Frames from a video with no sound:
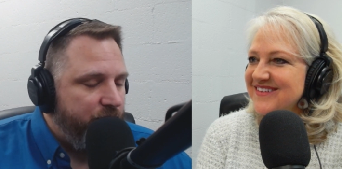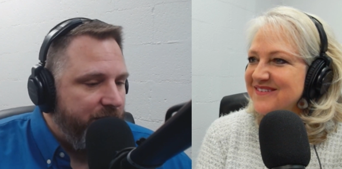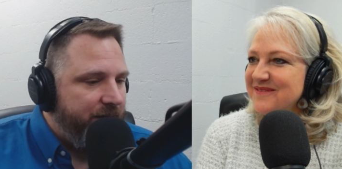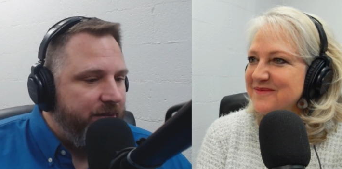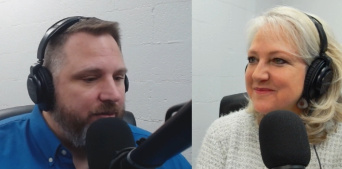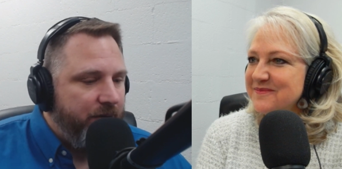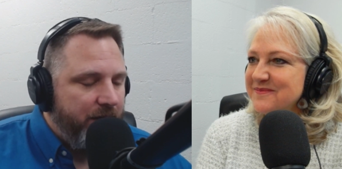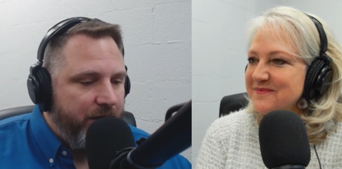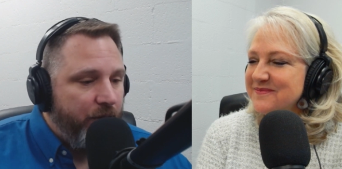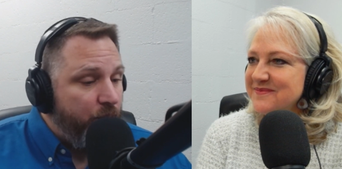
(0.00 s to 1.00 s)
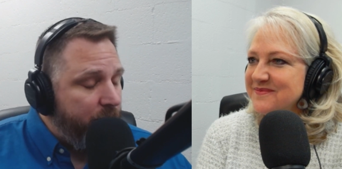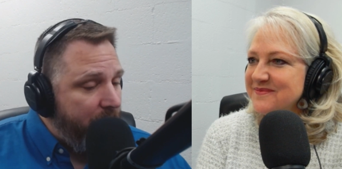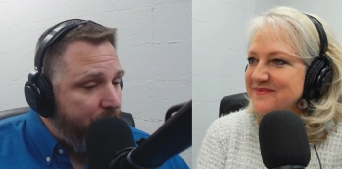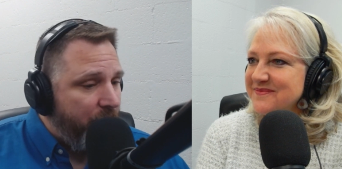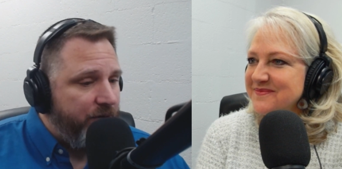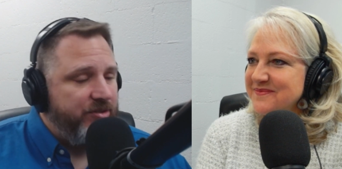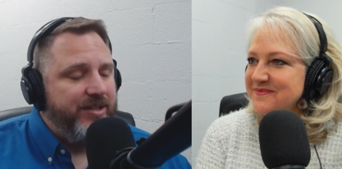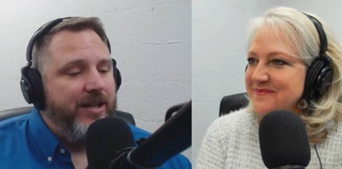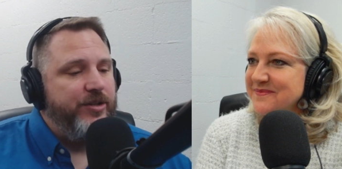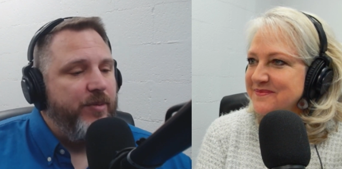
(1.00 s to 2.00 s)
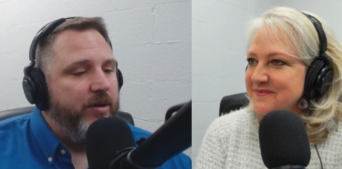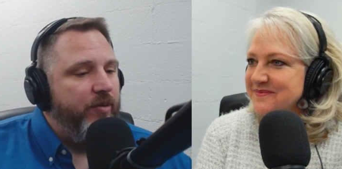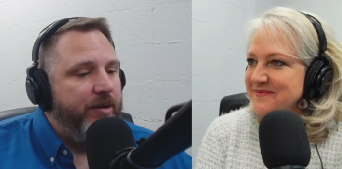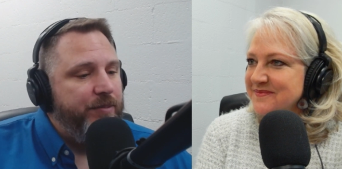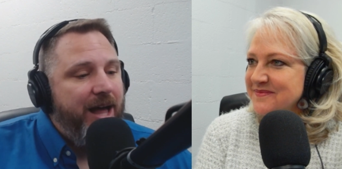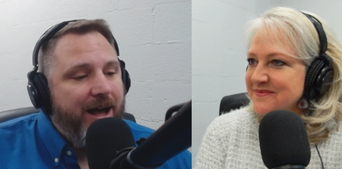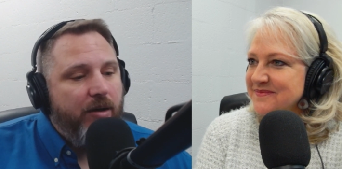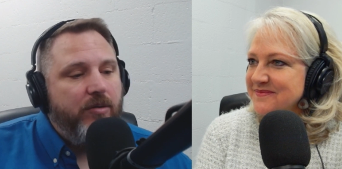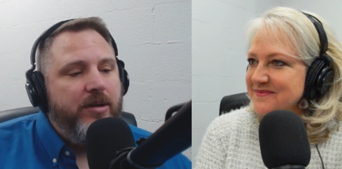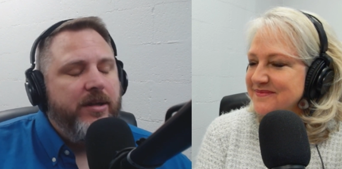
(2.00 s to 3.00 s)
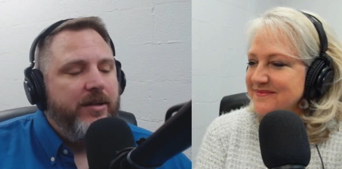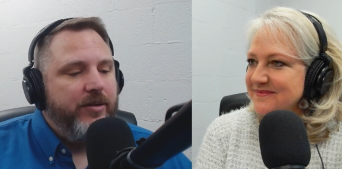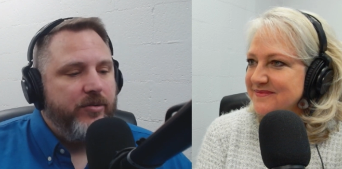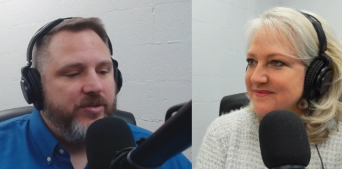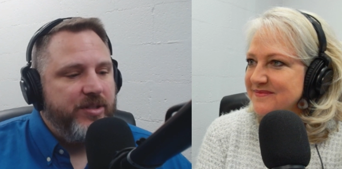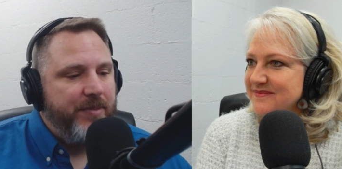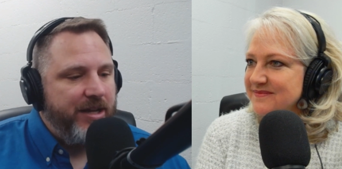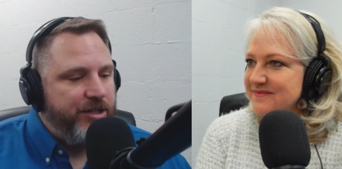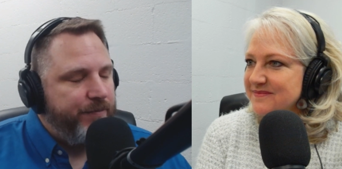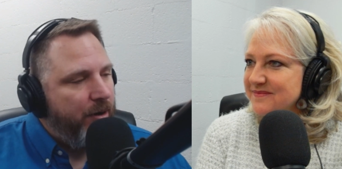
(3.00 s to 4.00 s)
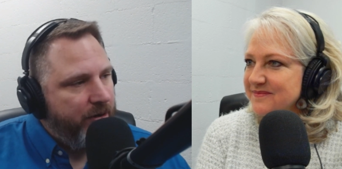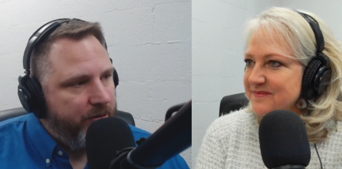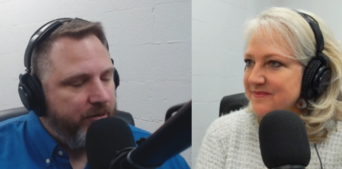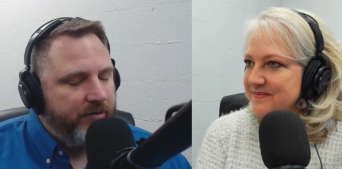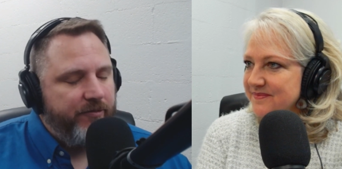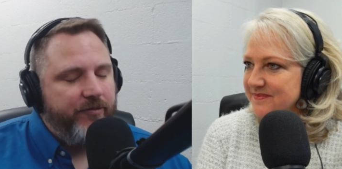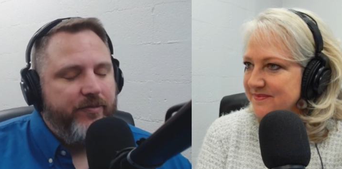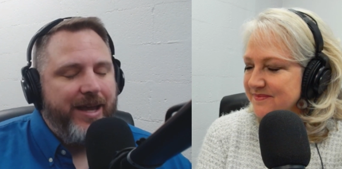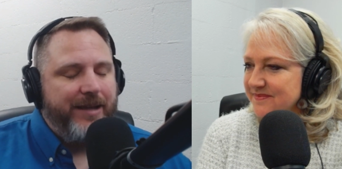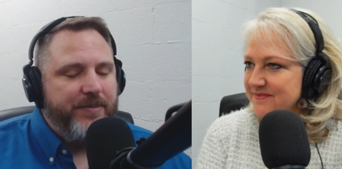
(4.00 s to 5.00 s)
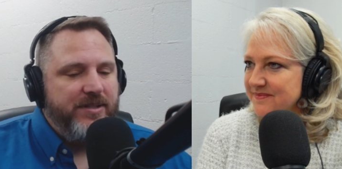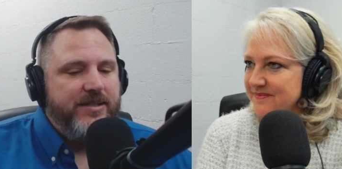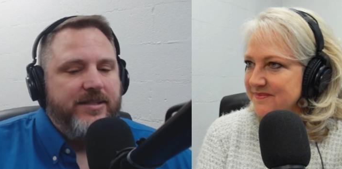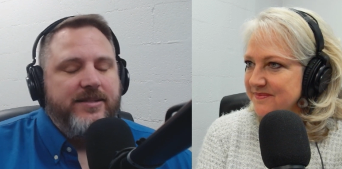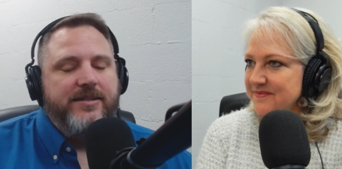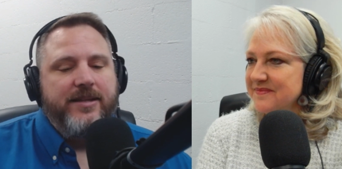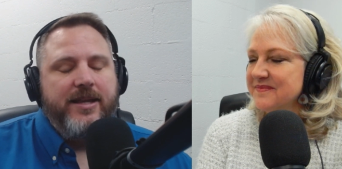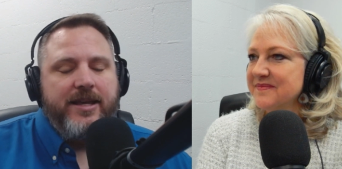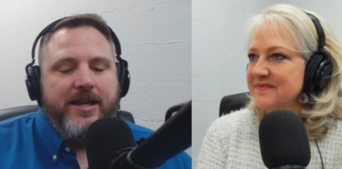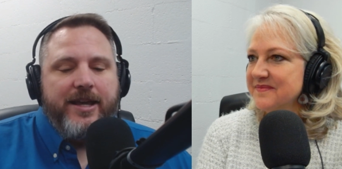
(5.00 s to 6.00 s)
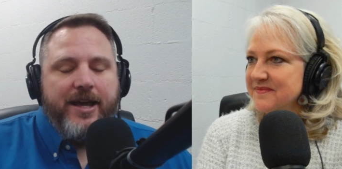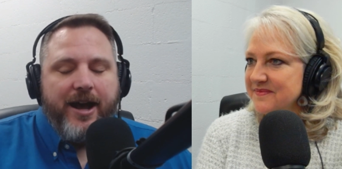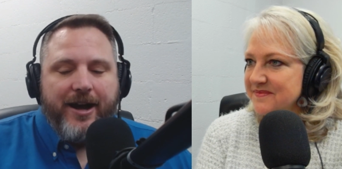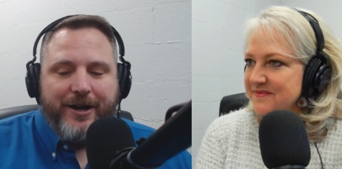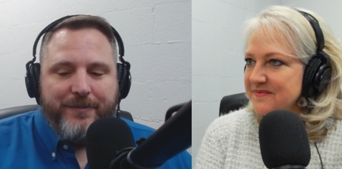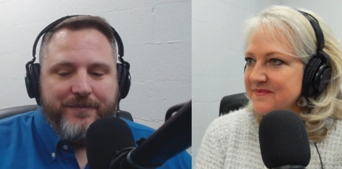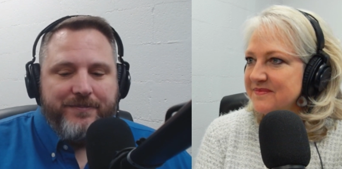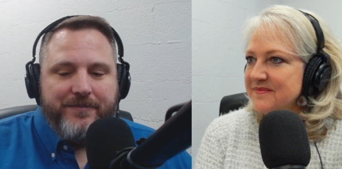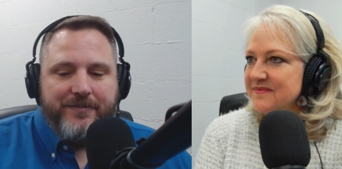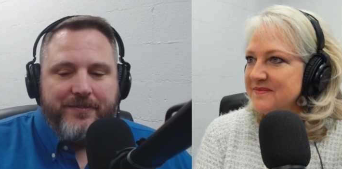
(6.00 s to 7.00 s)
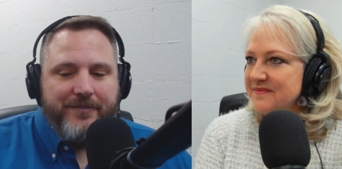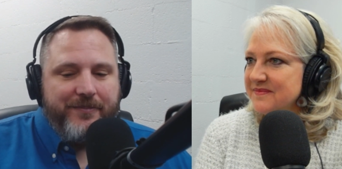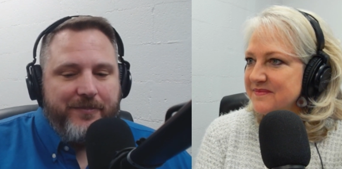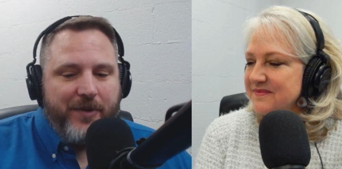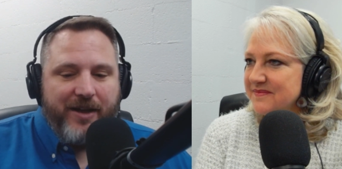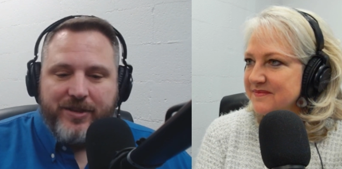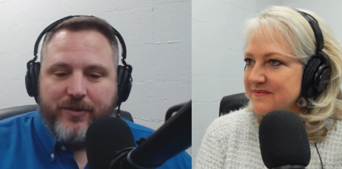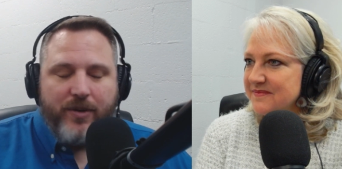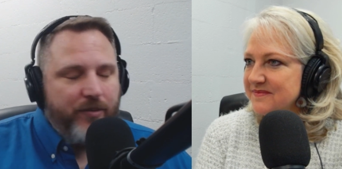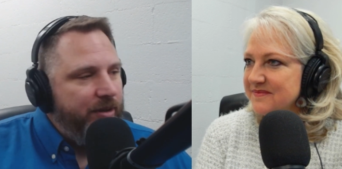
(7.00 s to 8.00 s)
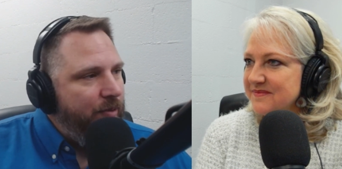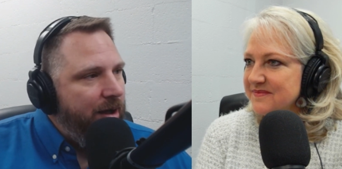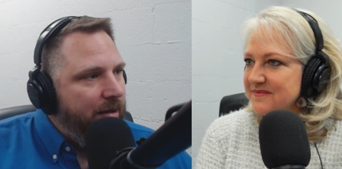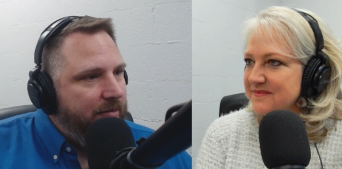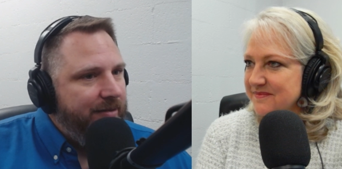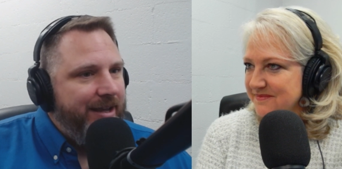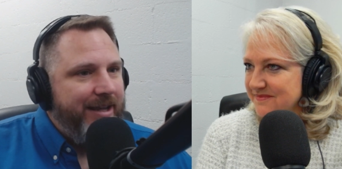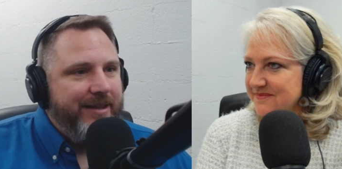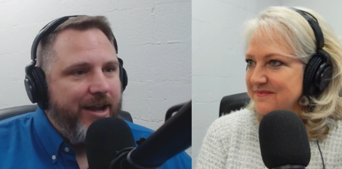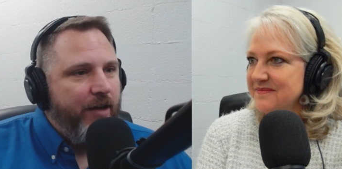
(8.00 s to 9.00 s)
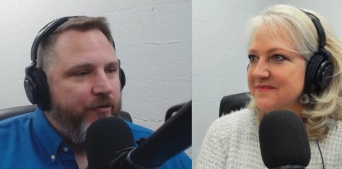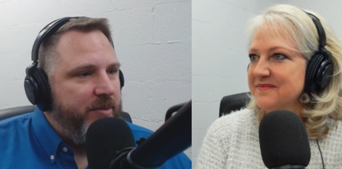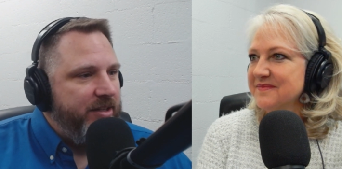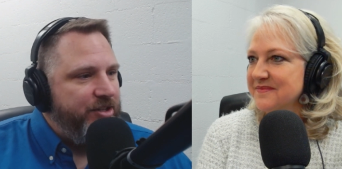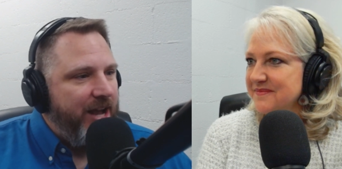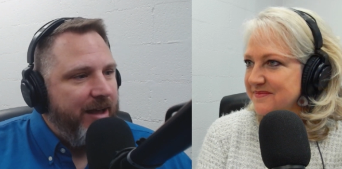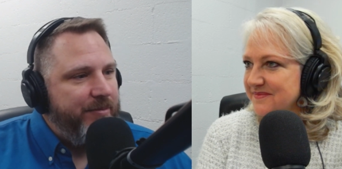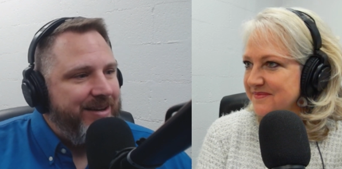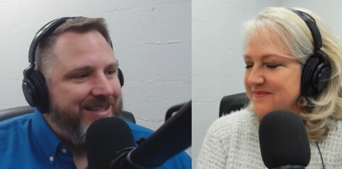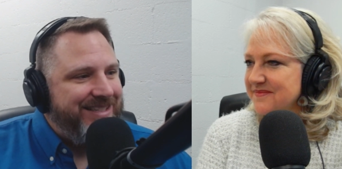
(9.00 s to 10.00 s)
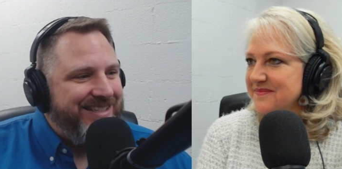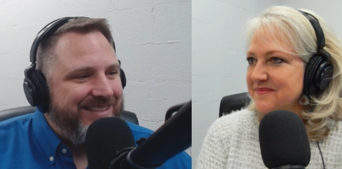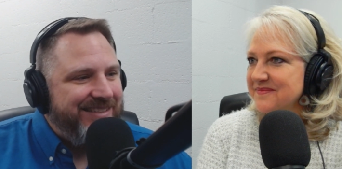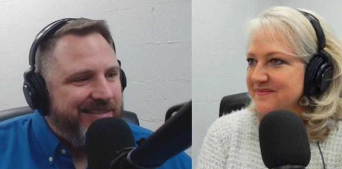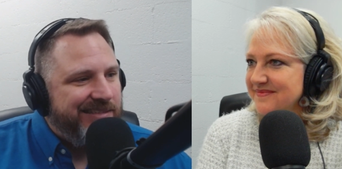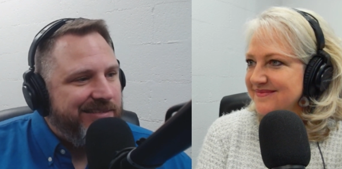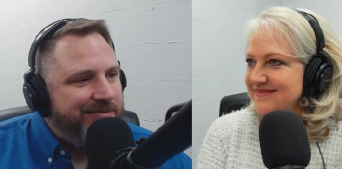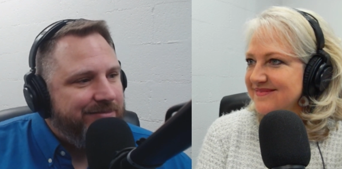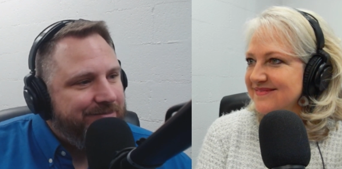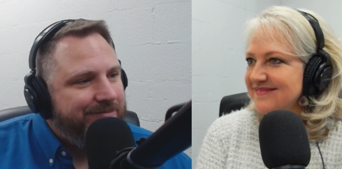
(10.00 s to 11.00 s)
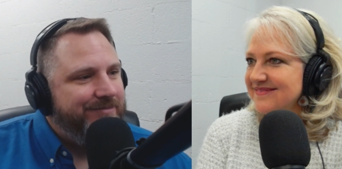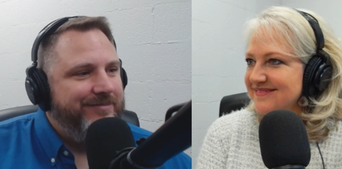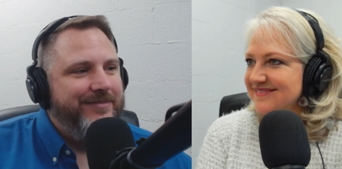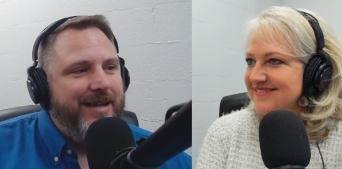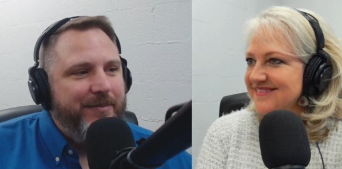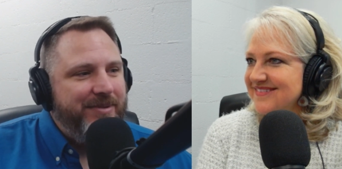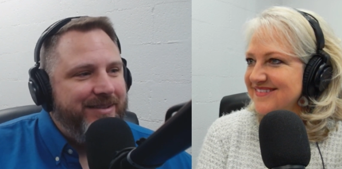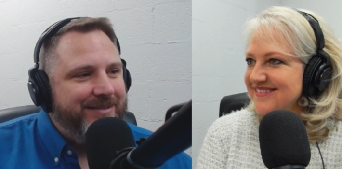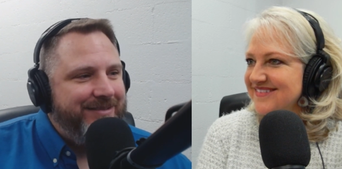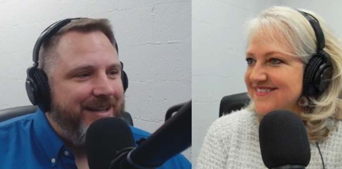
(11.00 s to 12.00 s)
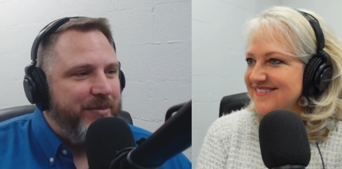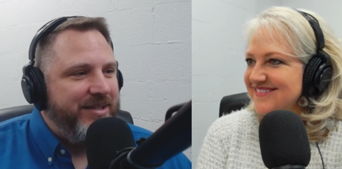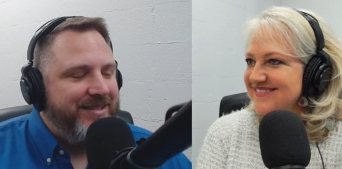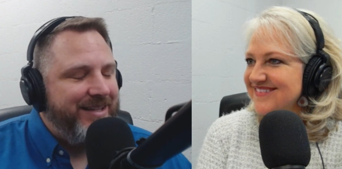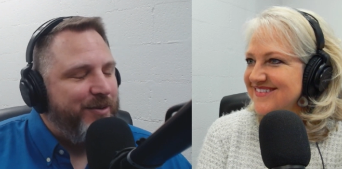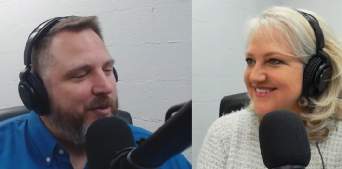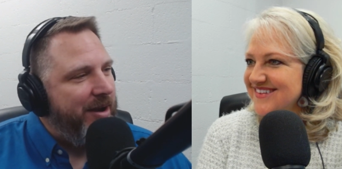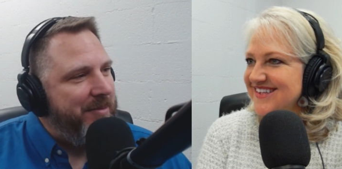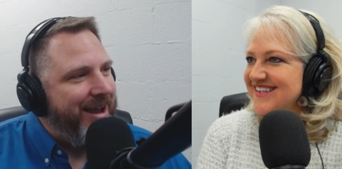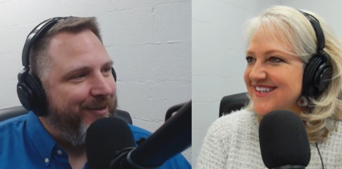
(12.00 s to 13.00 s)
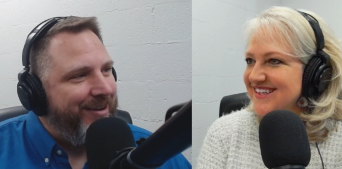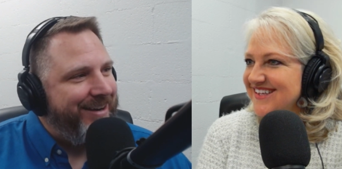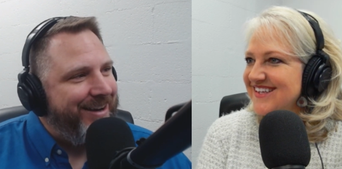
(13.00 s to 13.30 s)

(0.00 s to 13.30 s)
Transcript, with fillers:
Speaker 1: with another one of my partners at Catchmark, Rick Blau, who is the managing partner of Ag Business. And um, everything went really well. And they offered me the job. And I said, eh, I'm gonna I'm gonna stick where I'm at right